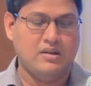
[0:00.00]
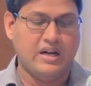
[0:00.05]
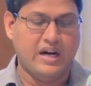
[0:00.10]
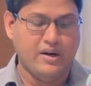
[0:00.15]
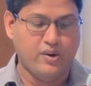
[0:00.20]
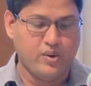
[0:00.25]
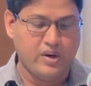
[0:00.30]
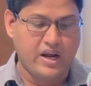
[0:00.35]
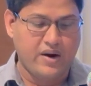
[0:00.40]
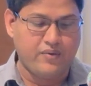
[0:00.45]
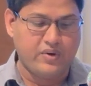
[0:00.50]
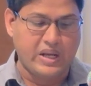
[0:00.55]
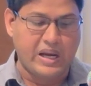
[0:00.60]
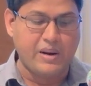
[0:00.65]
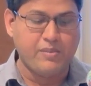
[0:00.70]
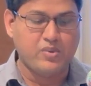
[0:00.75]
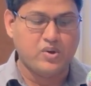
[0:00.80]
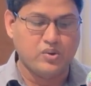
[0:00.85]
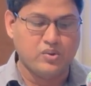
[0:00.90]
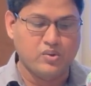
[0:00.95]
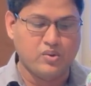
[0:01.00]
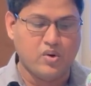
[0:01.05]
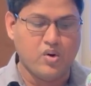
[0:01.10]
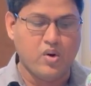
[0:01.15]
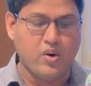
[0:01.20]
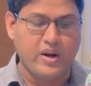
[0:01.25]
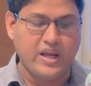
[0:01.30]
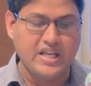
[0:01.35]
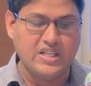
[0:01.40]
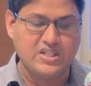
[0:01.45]
I don't have time to
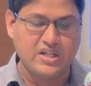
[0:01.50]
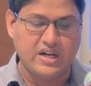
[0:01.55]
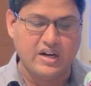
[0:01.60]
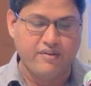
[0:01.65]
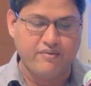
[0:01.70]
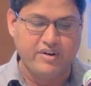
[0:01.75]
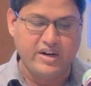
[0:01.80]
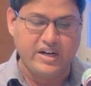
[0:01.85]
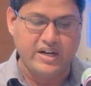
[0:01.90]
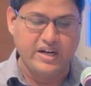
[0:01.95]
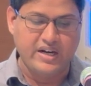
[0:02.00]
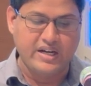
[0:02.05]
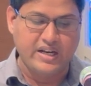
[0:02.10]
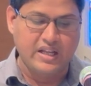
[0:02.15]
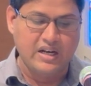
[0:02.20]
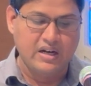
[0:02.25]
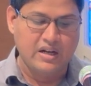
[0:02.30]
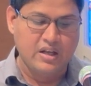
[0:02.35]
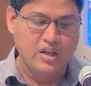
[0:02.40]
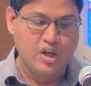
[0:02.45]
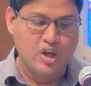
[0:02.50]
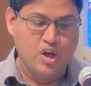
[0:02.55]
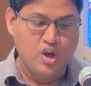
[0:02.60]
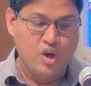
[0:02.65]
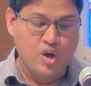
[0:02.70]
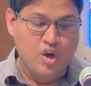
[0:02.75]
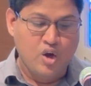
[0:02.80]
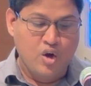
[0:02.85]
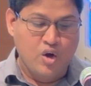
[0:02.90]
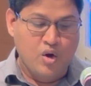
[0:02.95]
go each and every detail.
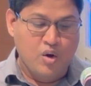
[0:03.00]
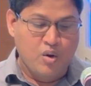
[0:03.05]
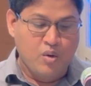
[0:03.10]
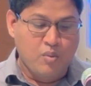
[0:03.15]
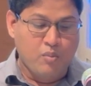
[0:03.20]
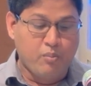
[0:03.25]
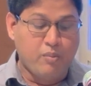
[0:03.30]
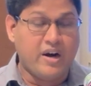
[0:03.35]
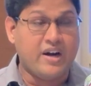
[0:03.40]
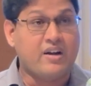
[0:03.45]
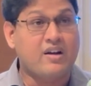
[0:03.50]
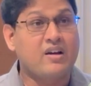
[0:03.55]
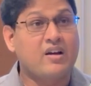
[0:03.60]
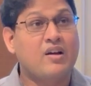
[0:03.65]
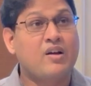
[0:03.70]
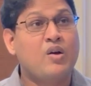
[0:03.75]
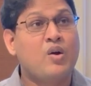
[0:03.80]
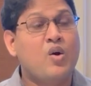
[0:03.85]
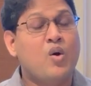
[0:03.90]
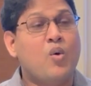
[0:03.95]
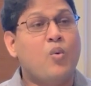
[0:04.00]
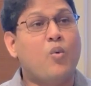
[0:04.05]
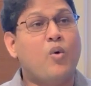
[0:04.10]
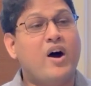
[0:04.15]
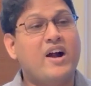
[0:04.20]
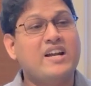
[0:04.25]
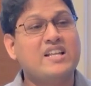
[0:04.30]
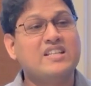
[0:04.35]
But who